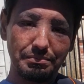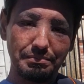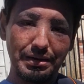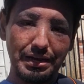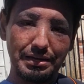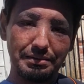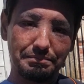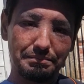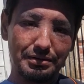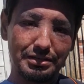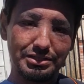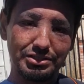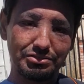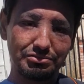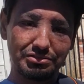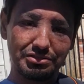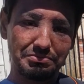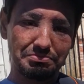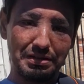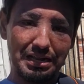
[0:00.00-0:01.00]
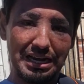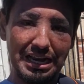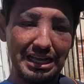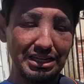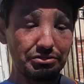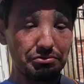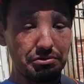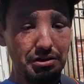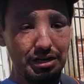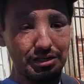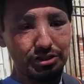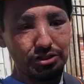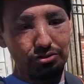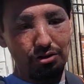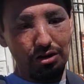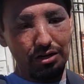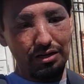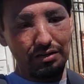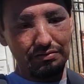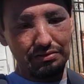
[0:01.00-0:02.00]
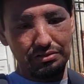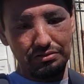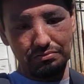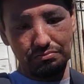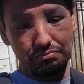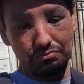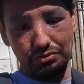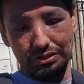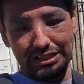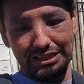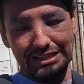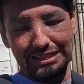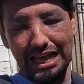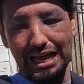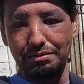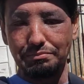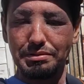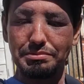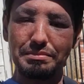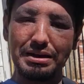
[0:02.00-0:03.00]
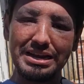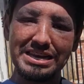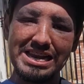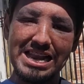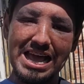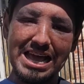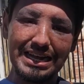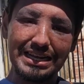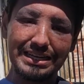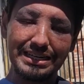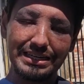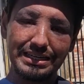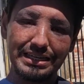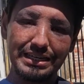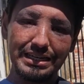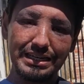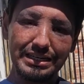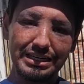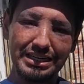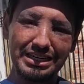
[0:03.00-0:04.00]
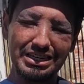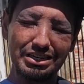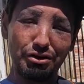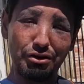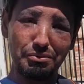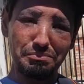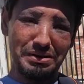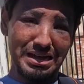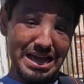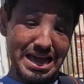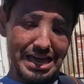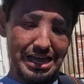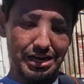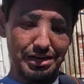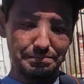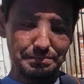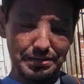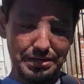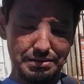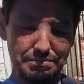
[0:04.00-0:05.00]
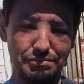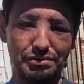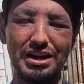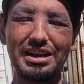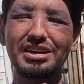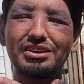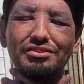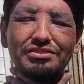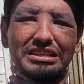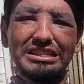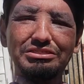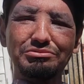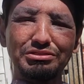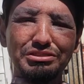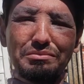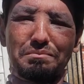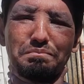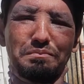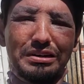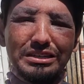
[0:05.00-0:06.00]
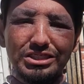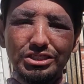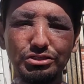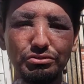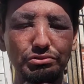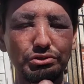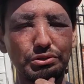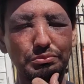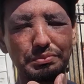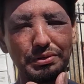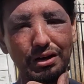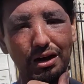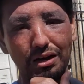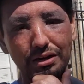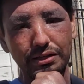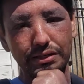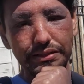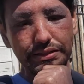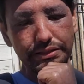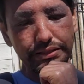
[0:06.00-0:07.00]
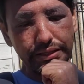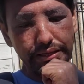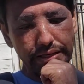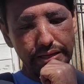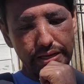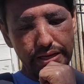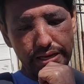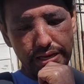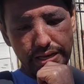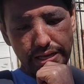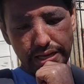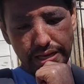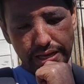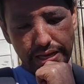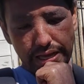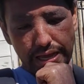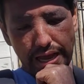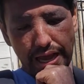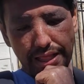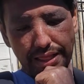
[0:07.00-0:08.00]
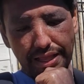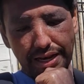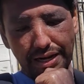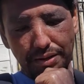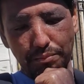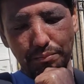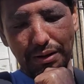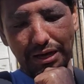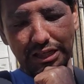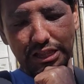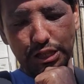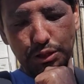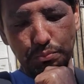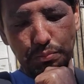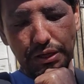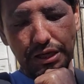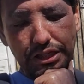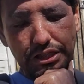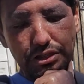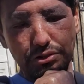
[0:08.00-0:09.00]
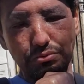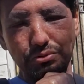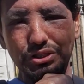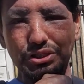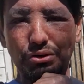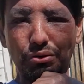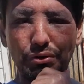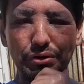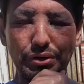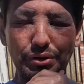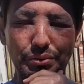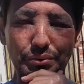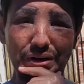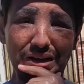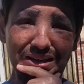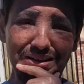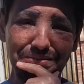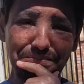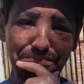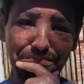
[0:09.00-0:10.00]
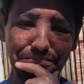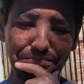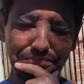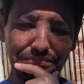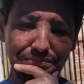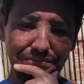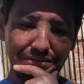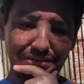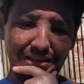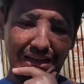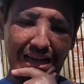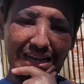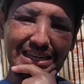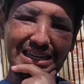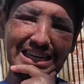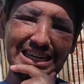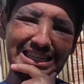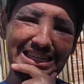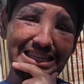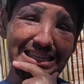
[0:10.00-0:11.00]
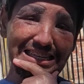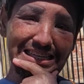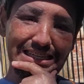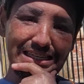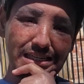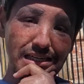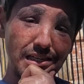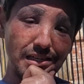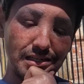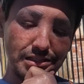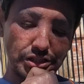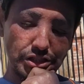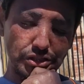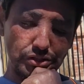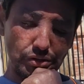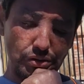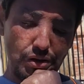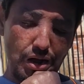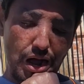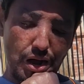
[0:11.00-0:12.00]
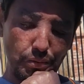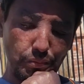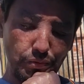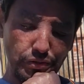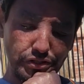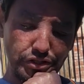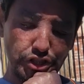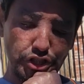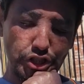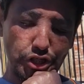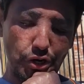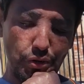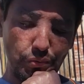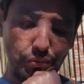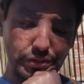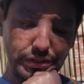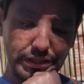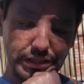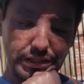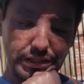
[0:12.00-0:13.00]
My muscles, my legs were not strong enough to withstand me. My neck couldn't hold my head up anymore. I didn't know this was a muscle, to be honest. And then my speech was going away. I couldn't eat. so I would choke.